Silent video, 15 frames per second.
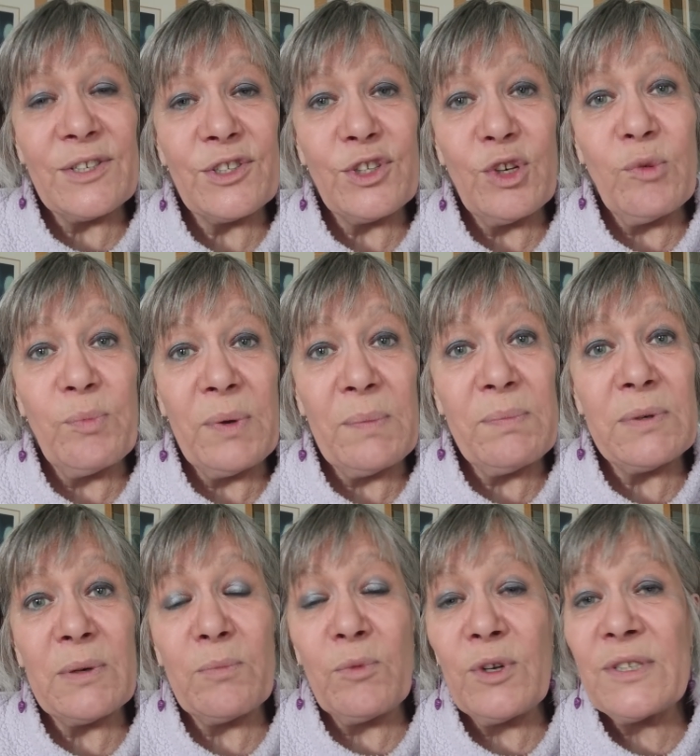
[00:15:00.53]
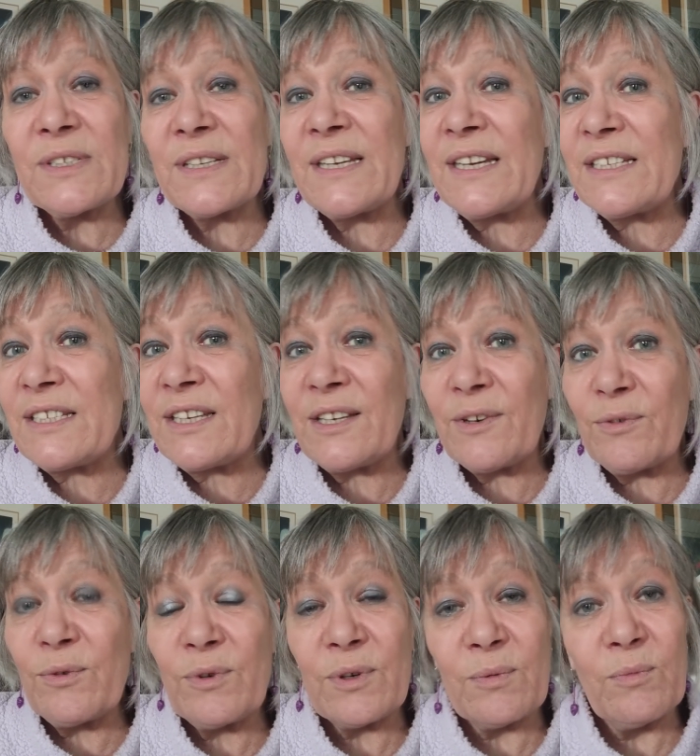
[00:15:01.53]
and two people, and one's an
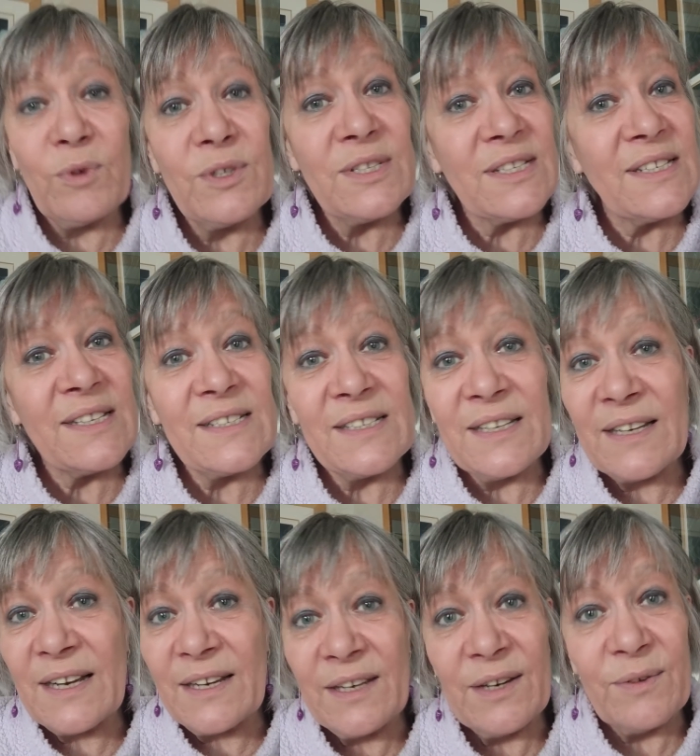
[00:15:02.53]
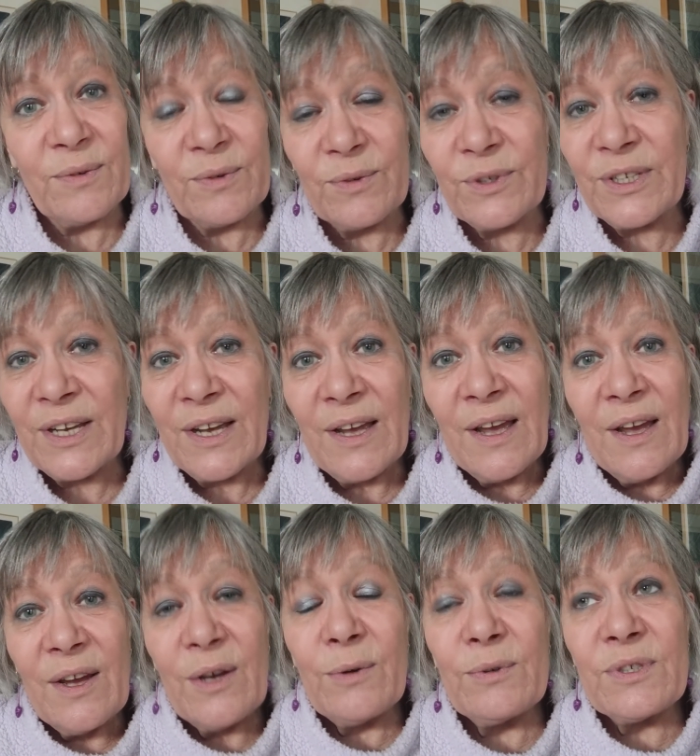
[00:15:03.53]
18-year-old and one's a 69-year-old
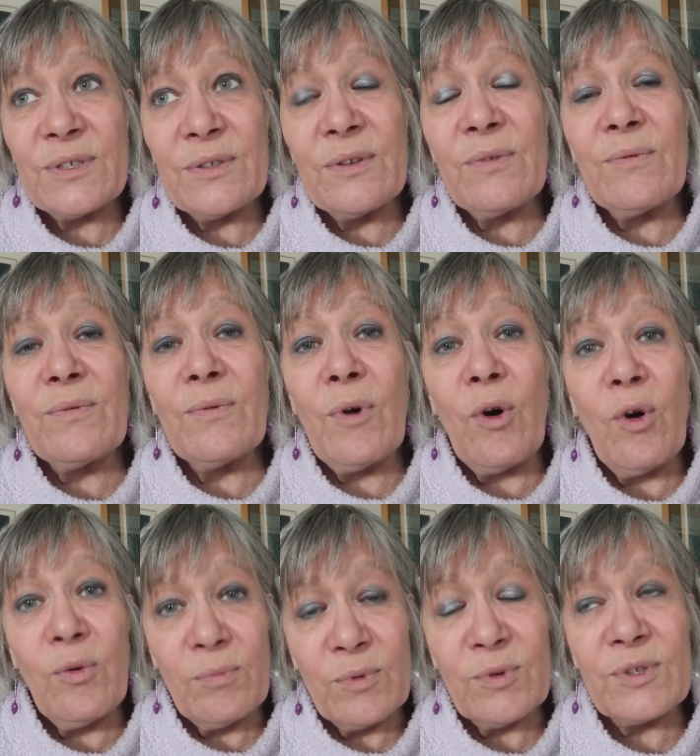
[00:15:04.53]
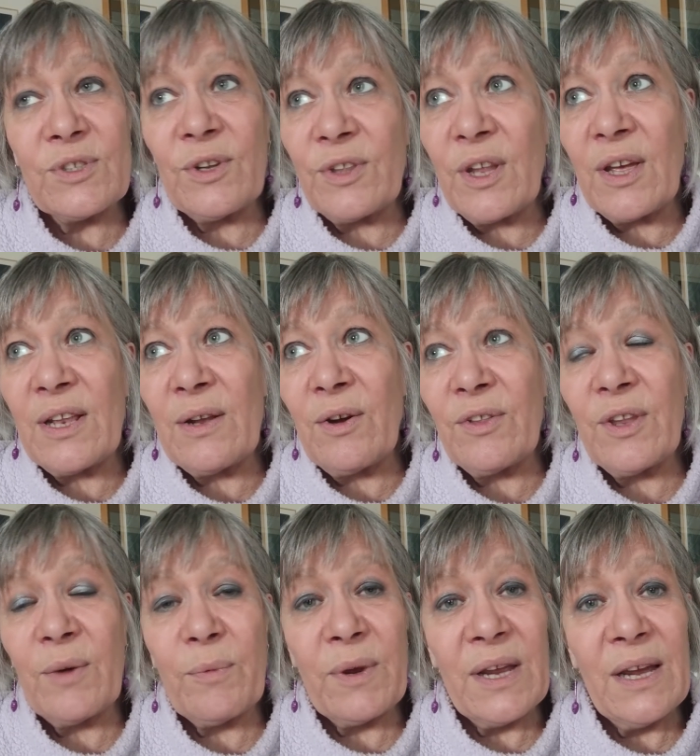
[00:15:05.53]
who's almost on
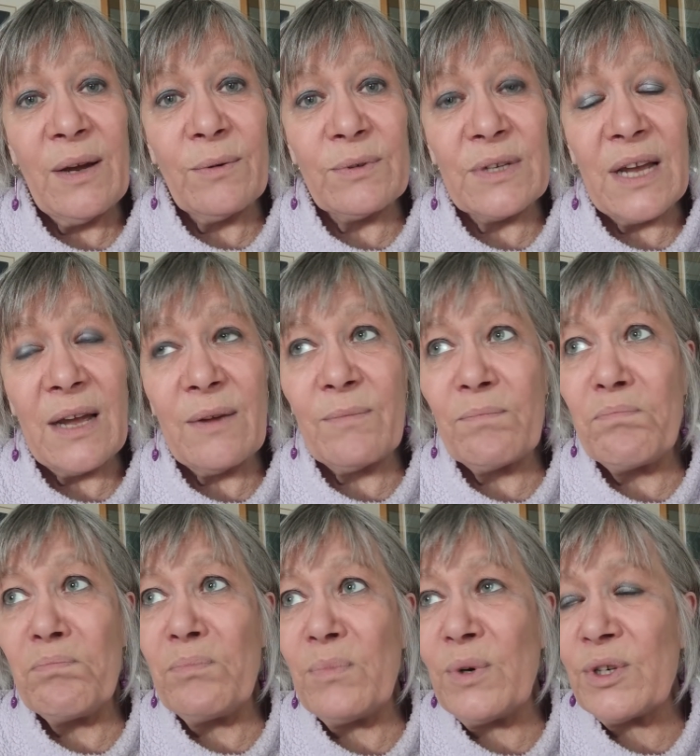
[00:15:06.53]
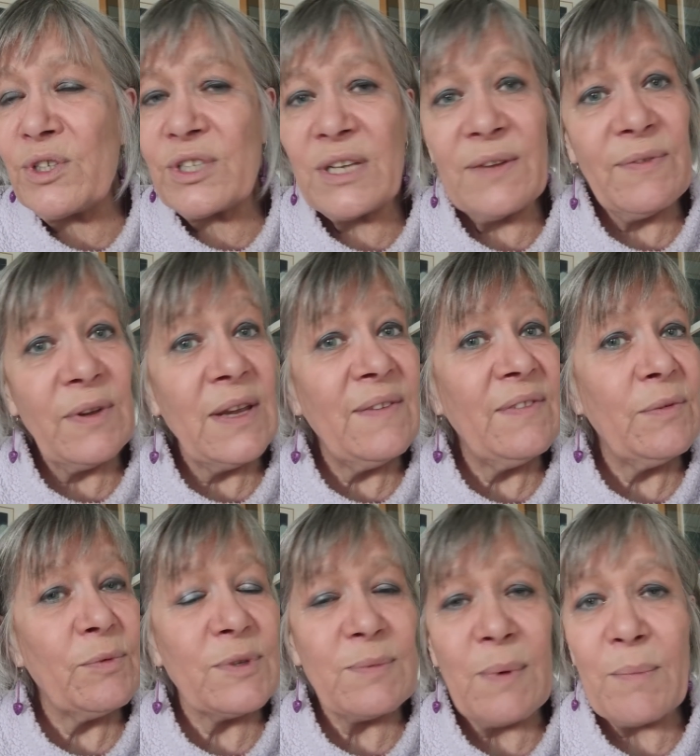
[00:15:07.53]
their way out. Much, if even
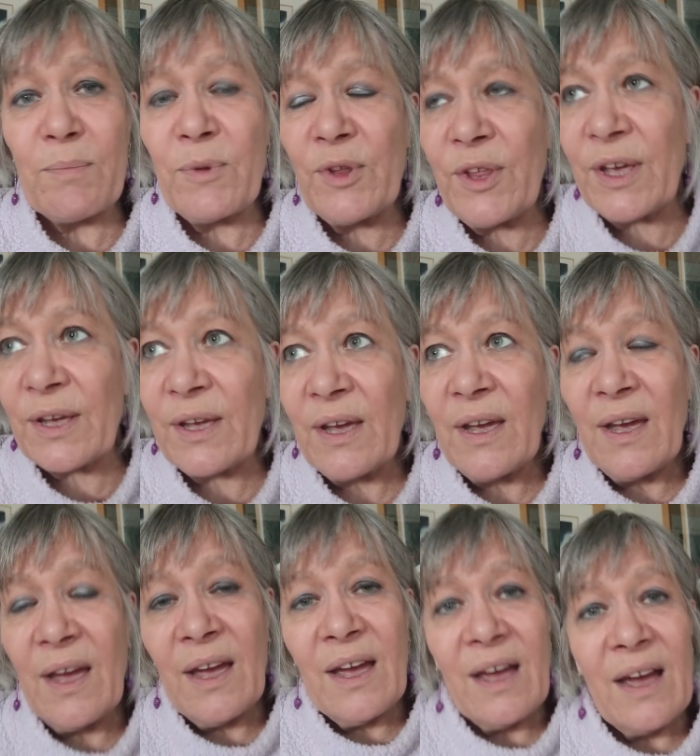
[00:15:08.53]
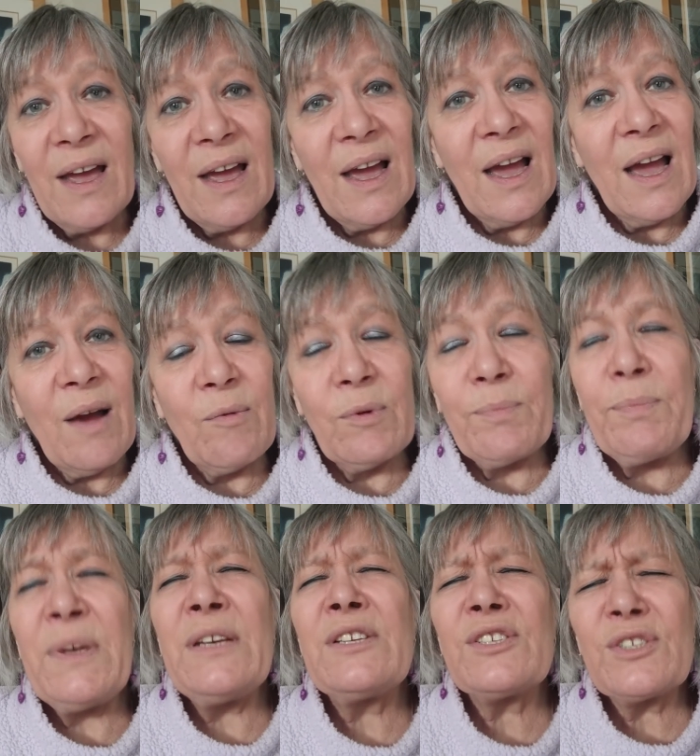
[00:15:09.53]
it was my mother, I would
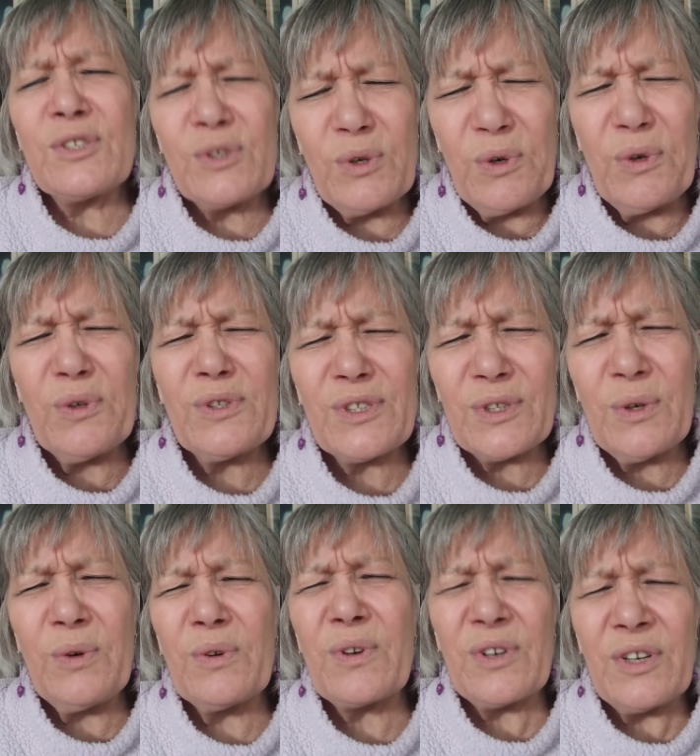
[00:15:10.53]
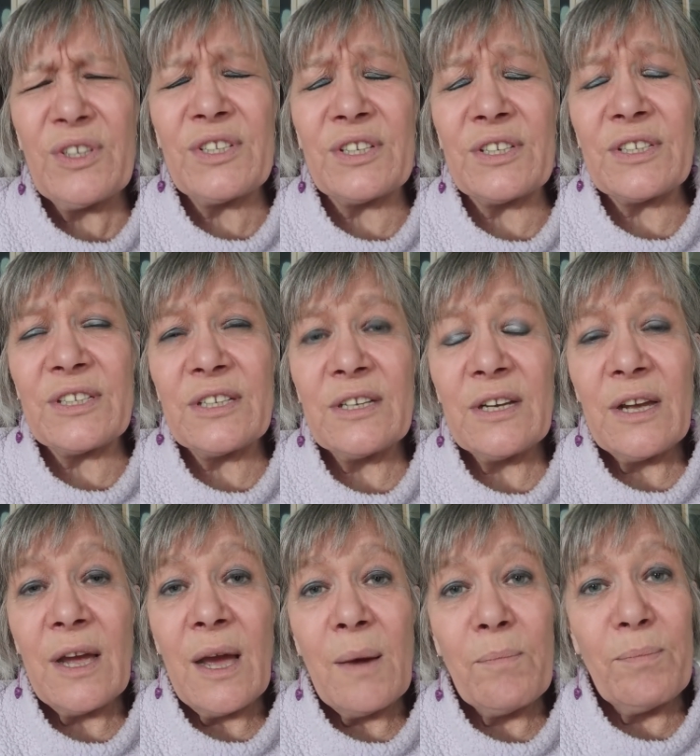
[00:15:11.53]
be so gutted.
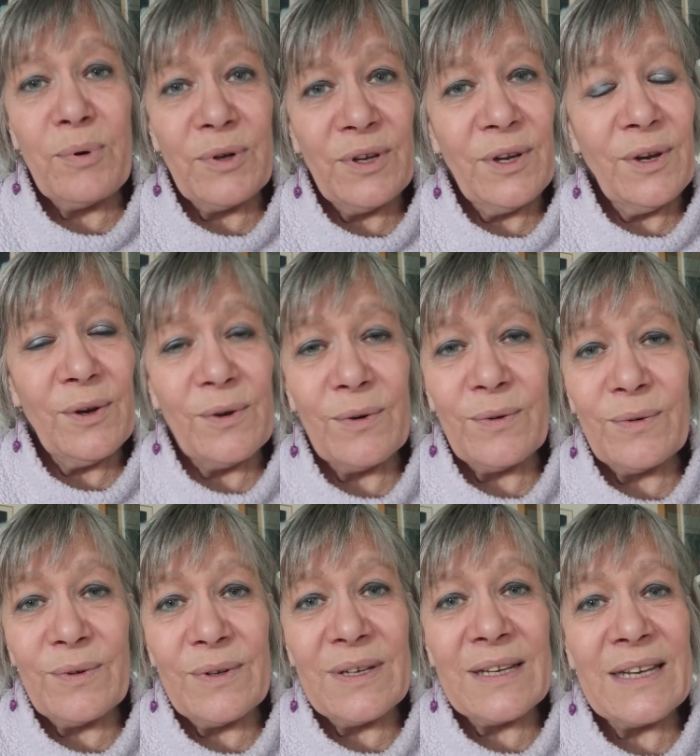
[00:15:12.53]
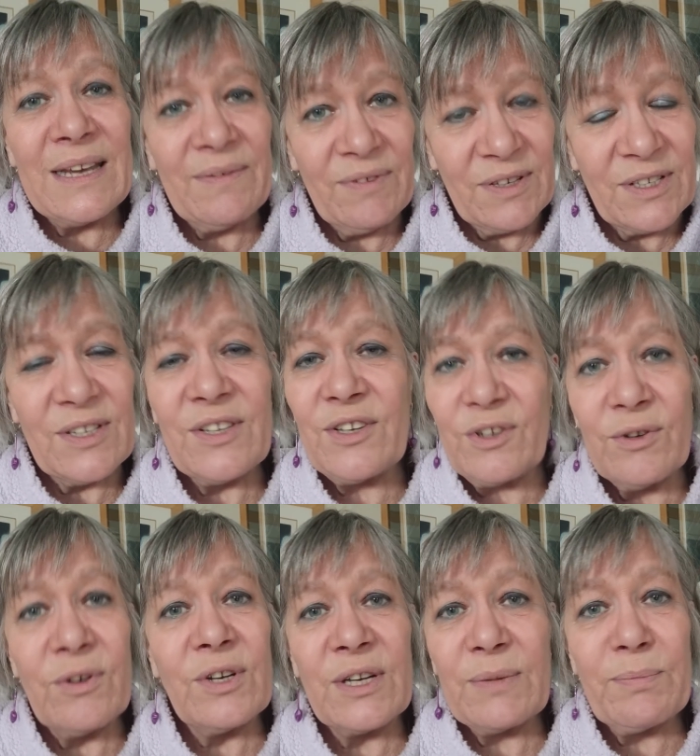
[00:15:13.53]
But give it to the
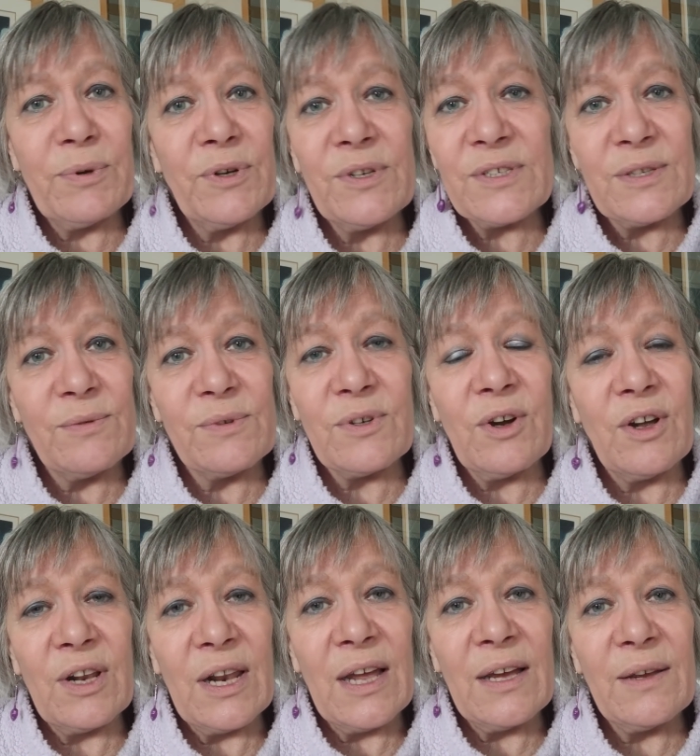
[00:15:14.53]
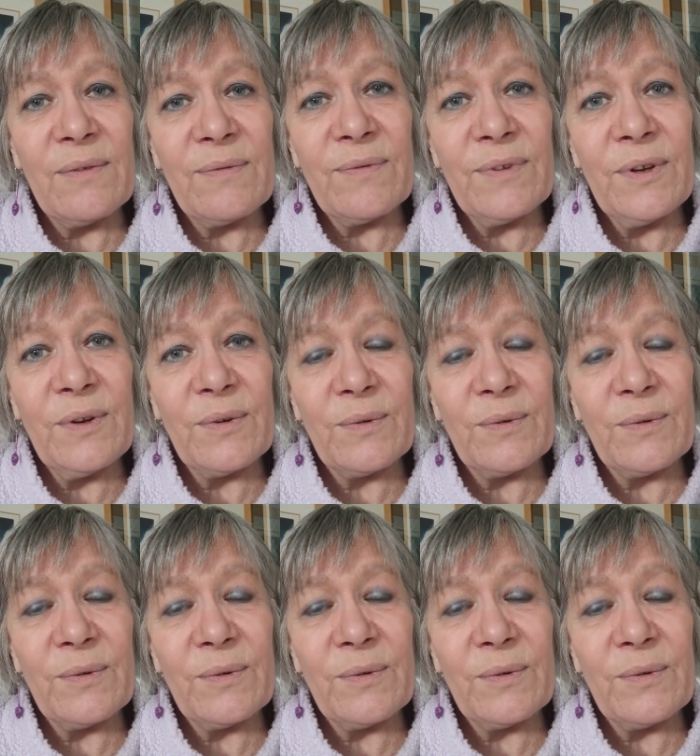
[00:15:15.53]
young person who's got a life.